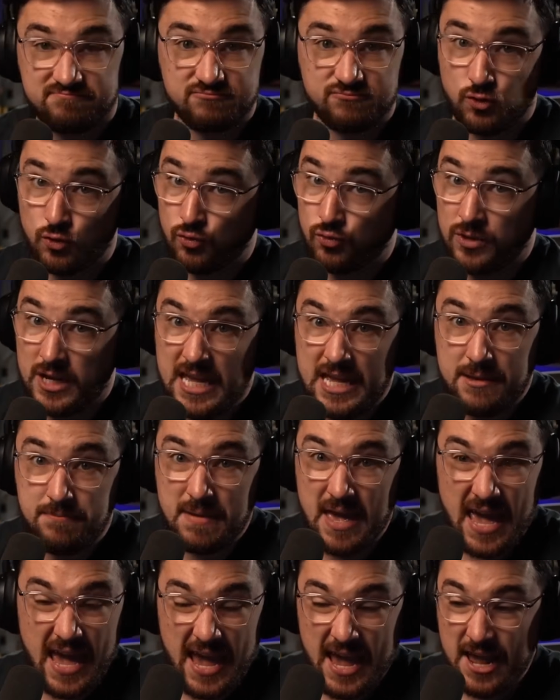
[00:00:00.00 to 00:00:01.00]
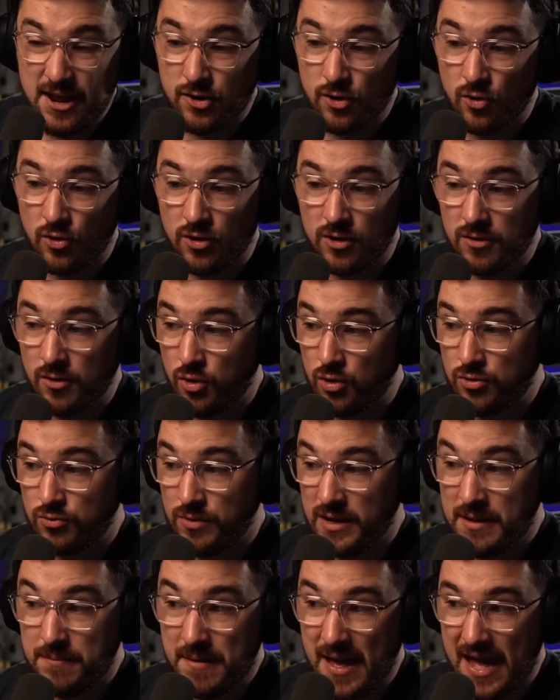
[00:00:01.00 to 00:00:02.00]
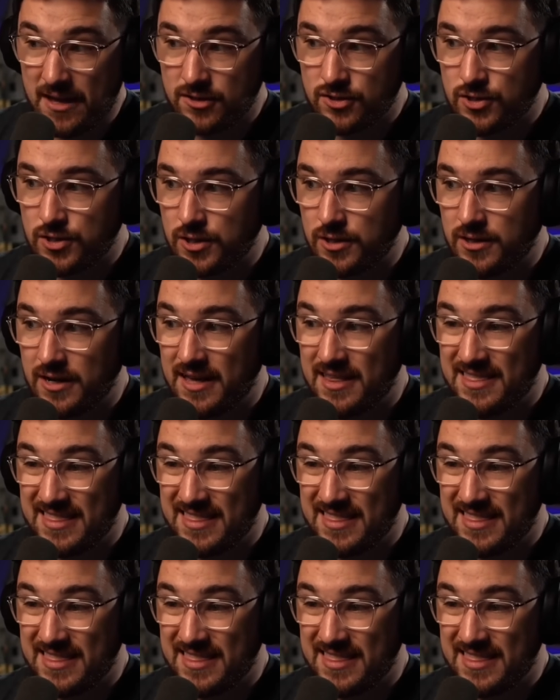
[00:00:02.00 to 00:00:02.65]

remade or remastered,